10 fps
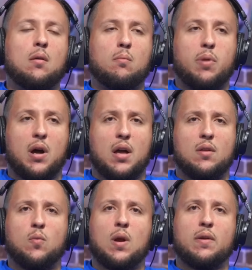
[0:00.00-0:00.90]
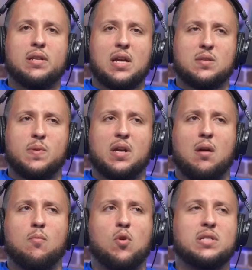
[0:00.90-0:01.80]
But where it does
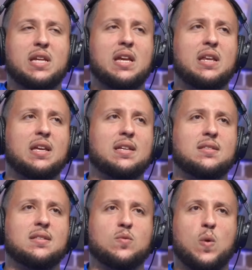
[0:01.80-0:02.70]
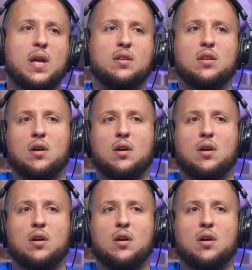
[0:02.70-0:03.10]
become more tedious is when,